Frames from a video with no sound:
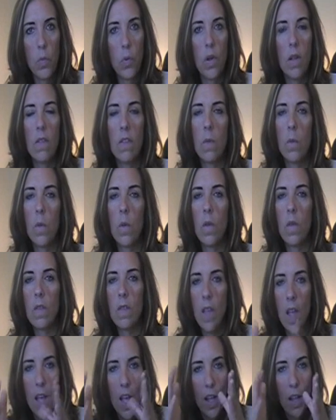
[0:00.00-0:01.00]

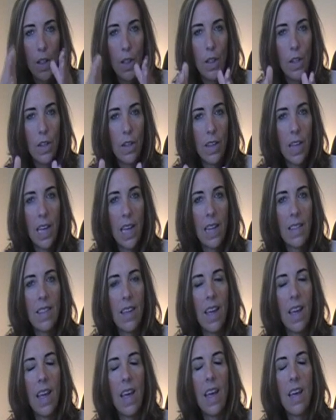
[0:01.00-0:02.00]
principles, looking at
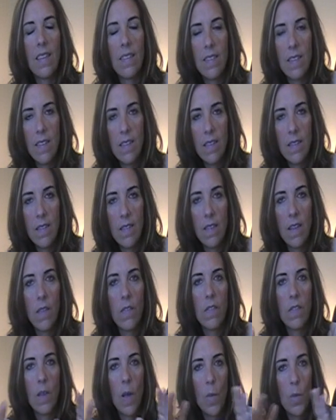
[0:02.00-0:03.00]
the essence
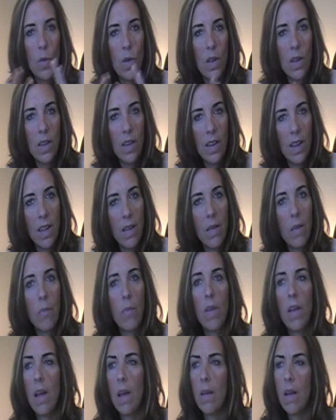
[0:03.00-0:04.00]
of
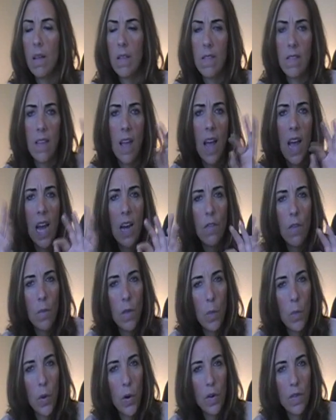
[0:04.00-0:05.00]
someone aside from
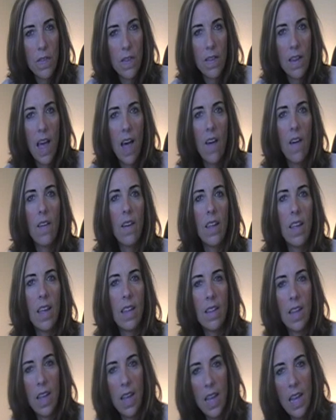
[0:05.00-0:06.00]
the personality
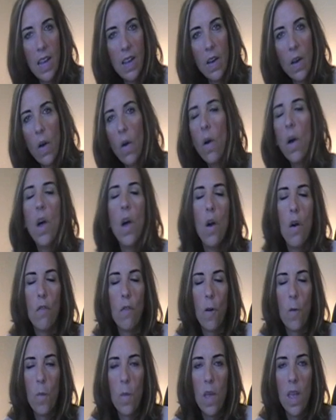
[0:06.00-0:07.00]
and the ego.
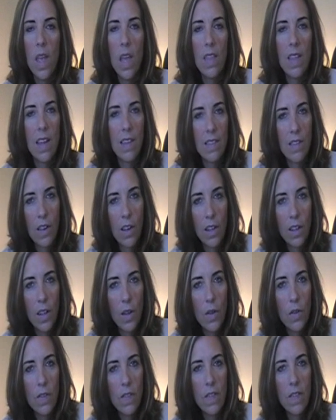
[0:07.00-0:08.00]
For me, that's the
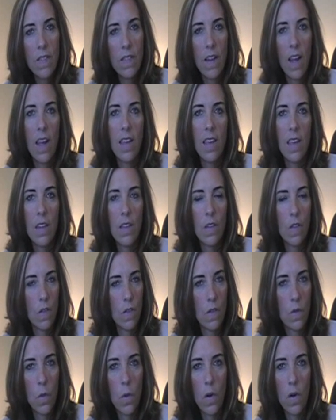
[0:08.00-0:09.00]
closest I get to
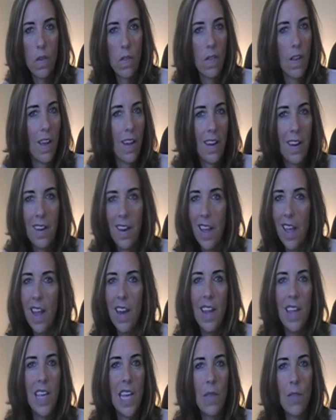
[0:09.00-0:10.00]
source on
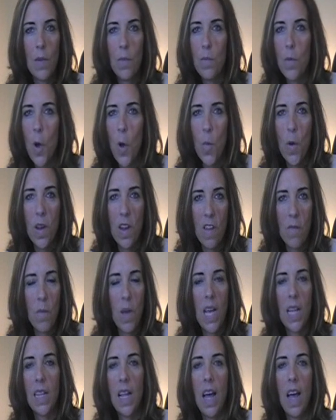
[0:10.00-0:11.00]
any given moment of
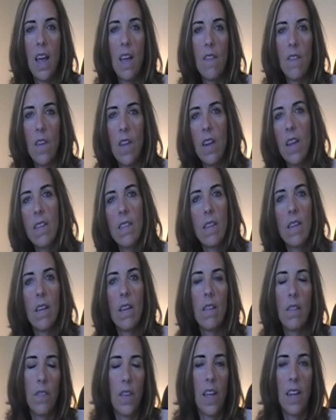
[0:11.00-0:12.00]
my life, and it's
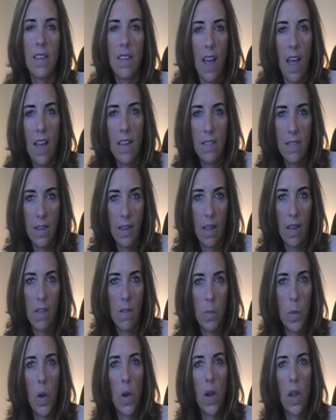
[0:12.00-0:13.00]
a fantastic
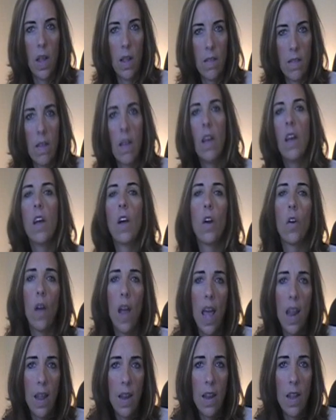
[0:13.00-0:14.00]
experience.
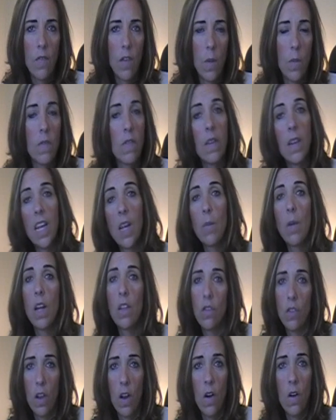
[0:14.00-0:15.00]
Granted, if I'm sitting in
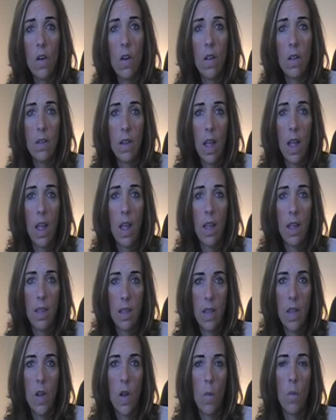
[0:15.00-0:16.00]
my chair all day,
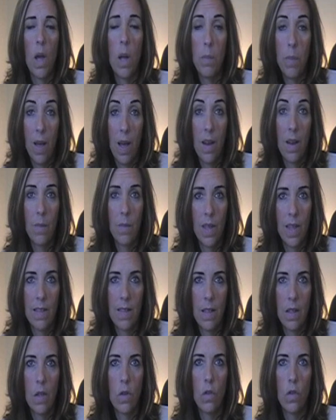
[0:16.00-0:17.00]
you know, my bottom
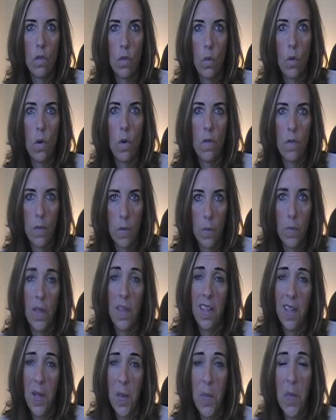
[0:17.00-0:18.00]
gets a little sore from
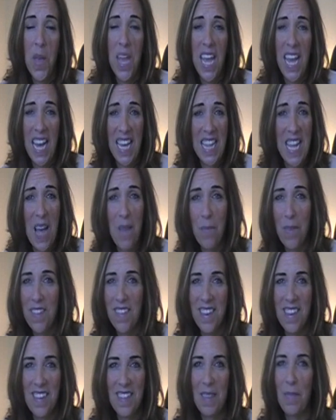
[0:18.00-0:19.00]
being in that
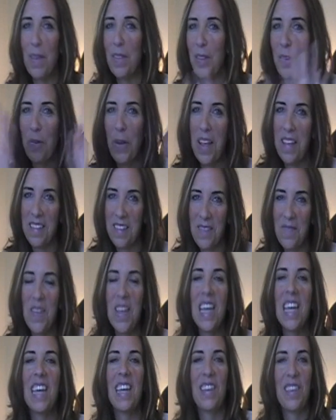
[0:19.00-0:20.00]
position, but the rest of
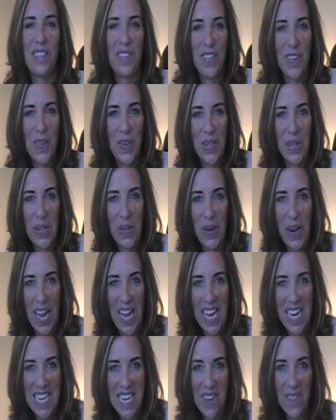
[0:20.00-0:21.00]
me is doing
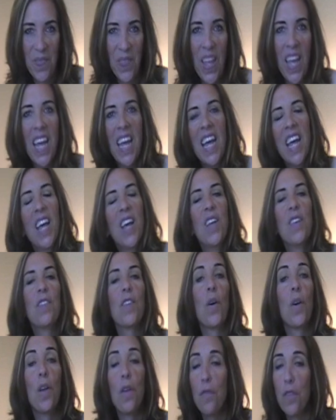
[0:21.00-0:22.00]
great.
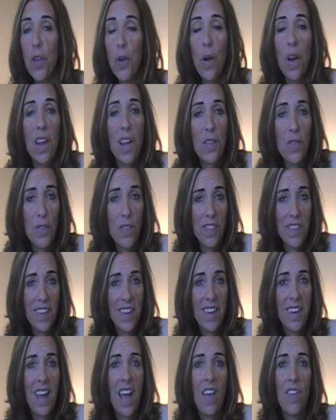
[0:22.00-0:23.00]
So if you are
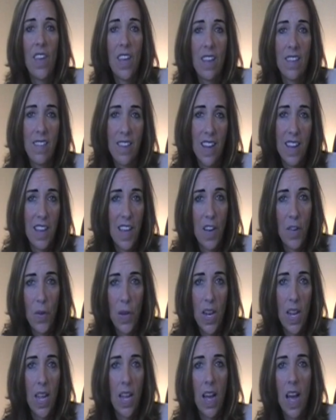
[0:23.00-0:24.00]
interested in having a psychic
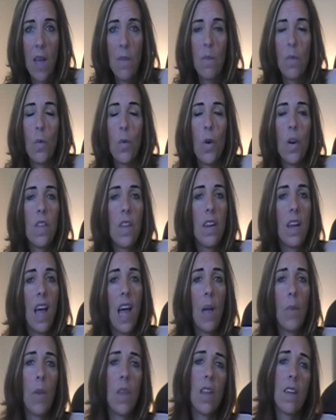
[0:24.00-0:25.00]
reading, I'm more than
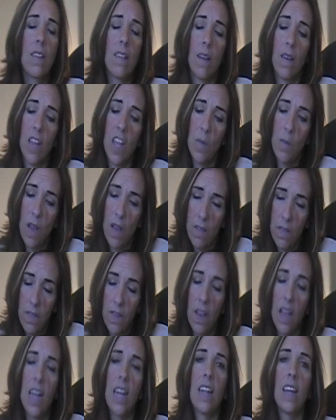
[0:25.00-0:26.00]
happy to tell you about
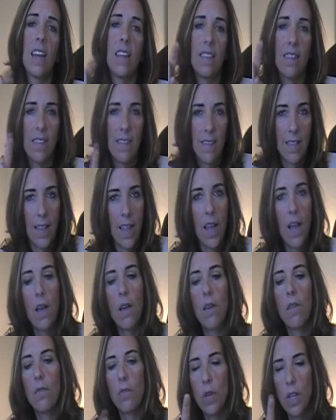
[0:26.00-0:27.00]
finances,
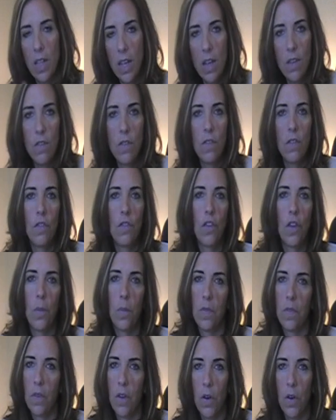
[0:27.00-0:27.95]
love, relationships,